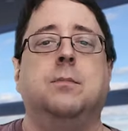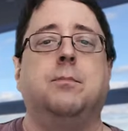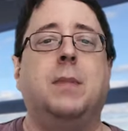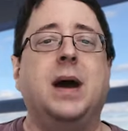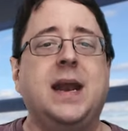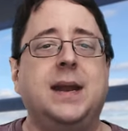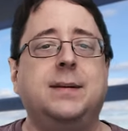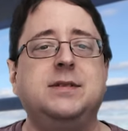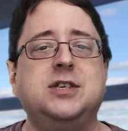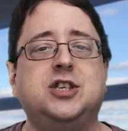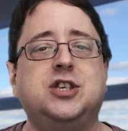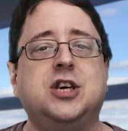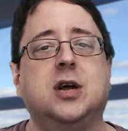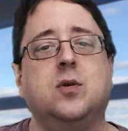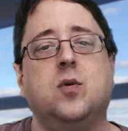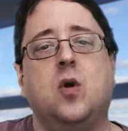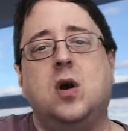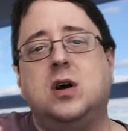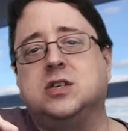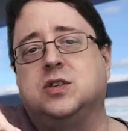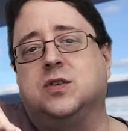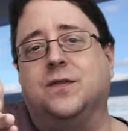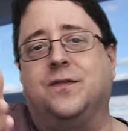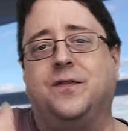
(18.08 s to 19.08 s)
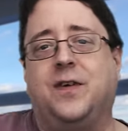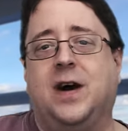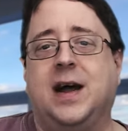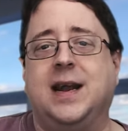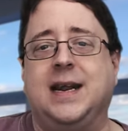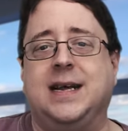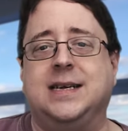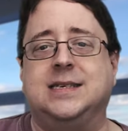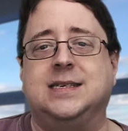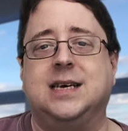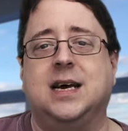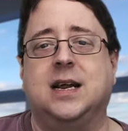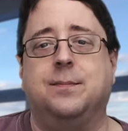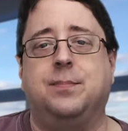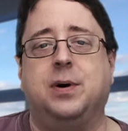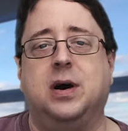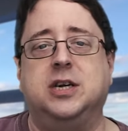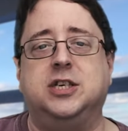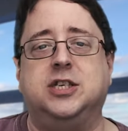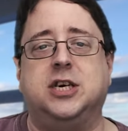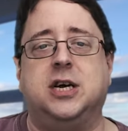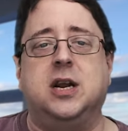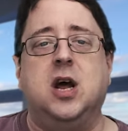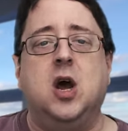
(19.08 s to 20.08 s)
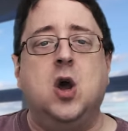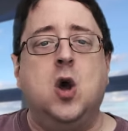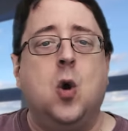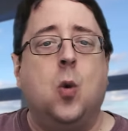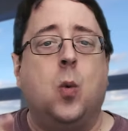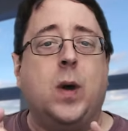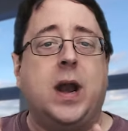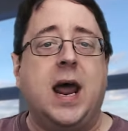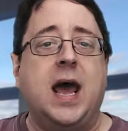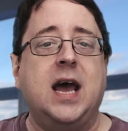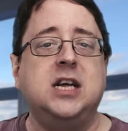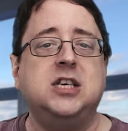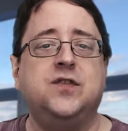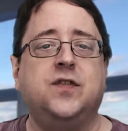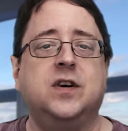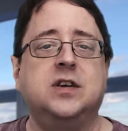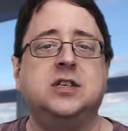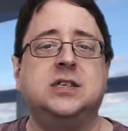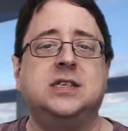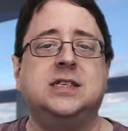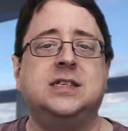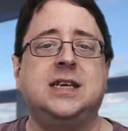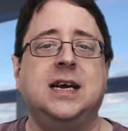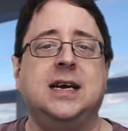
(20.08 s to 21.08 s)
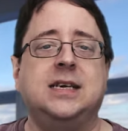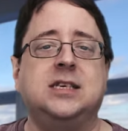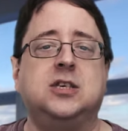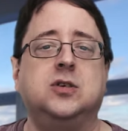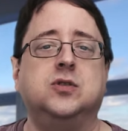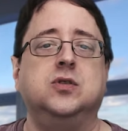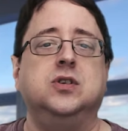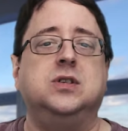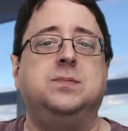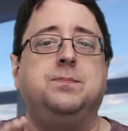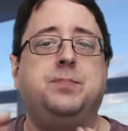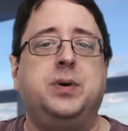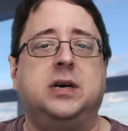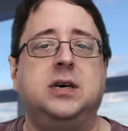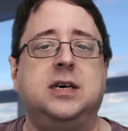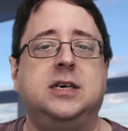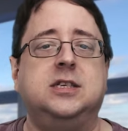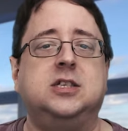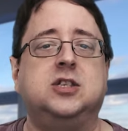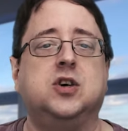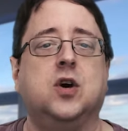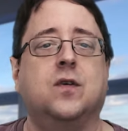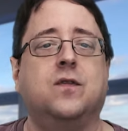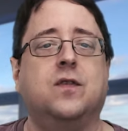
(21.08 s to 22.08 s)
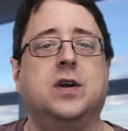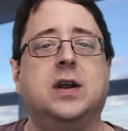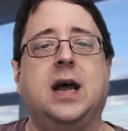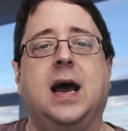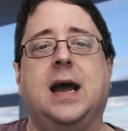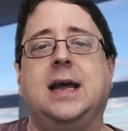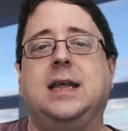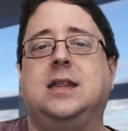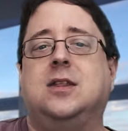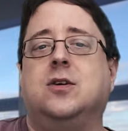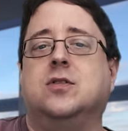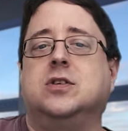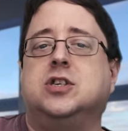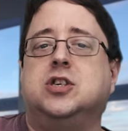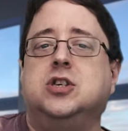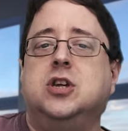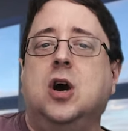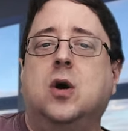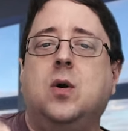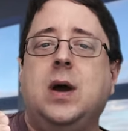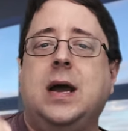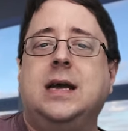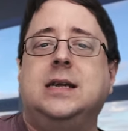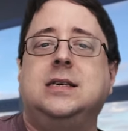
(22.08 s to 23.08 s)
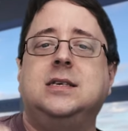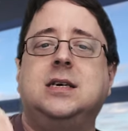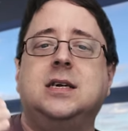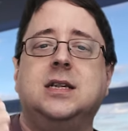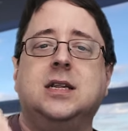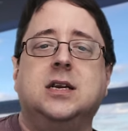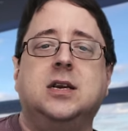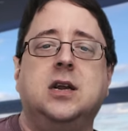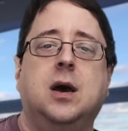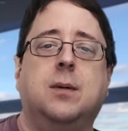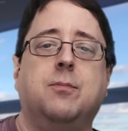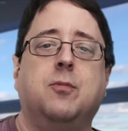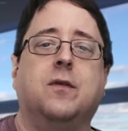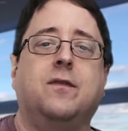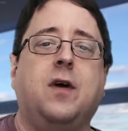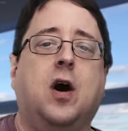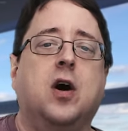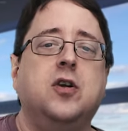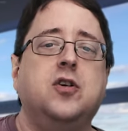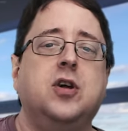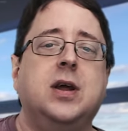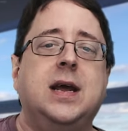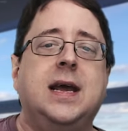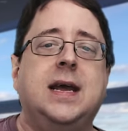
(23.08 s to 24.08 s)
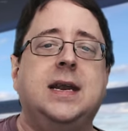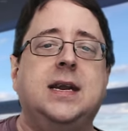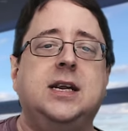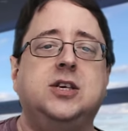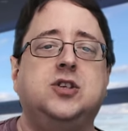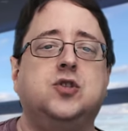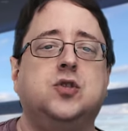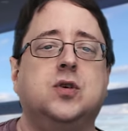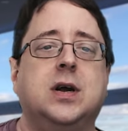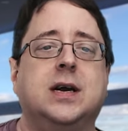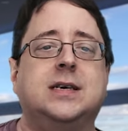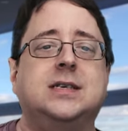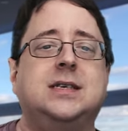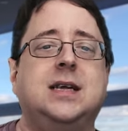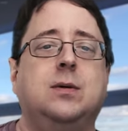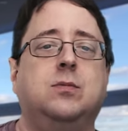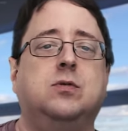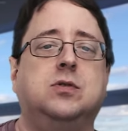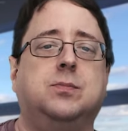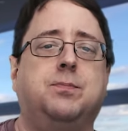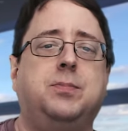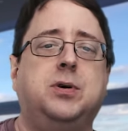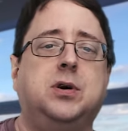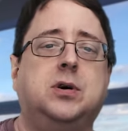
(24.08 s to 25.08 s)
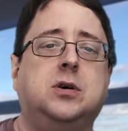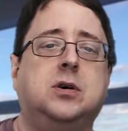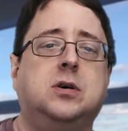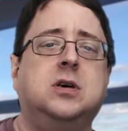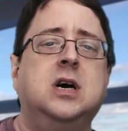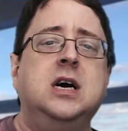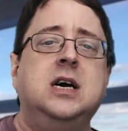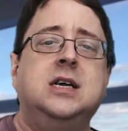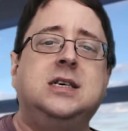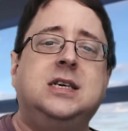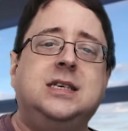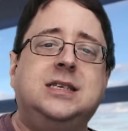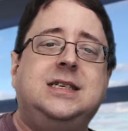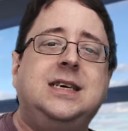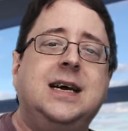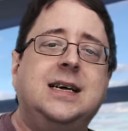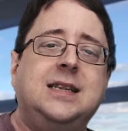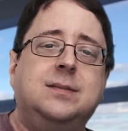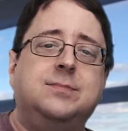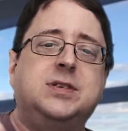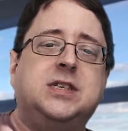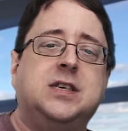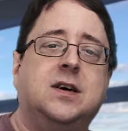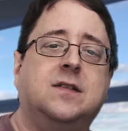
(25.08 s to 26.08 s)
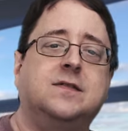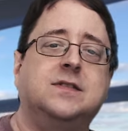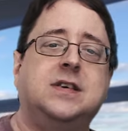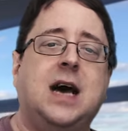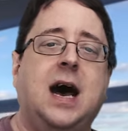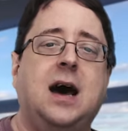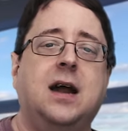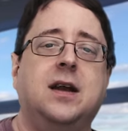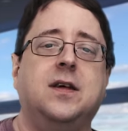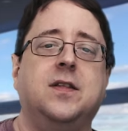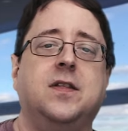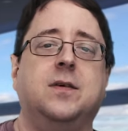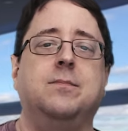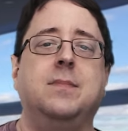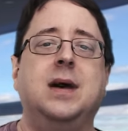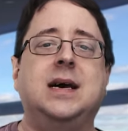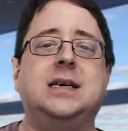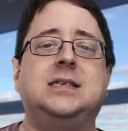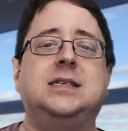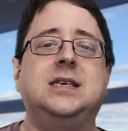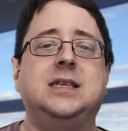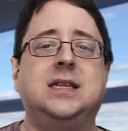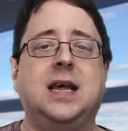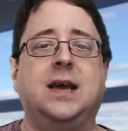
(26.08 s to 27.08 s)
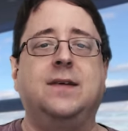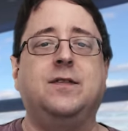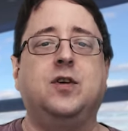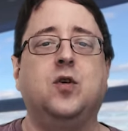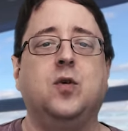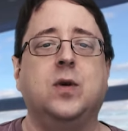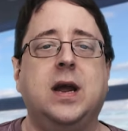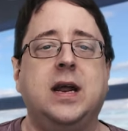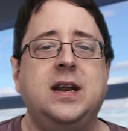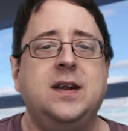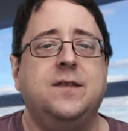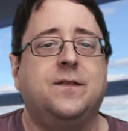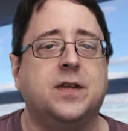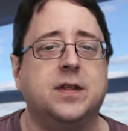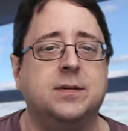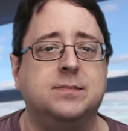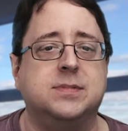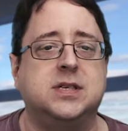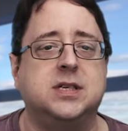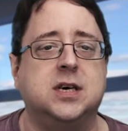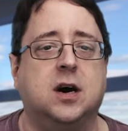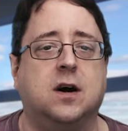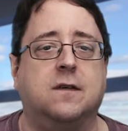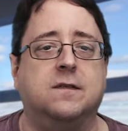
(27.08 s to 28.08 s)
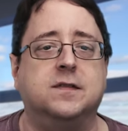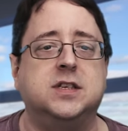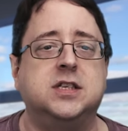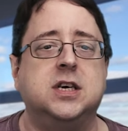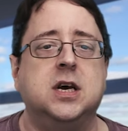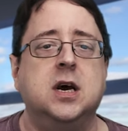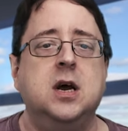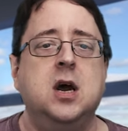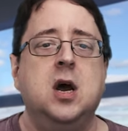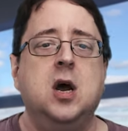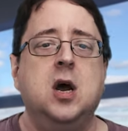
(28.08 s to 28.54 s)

My name is John Ross of Finance on a Budget. When hedge funds stand to lose billions overnight, there is no end to the number of underhanded tricks they will pull to dig themselves out of the mess that they've created for themselves.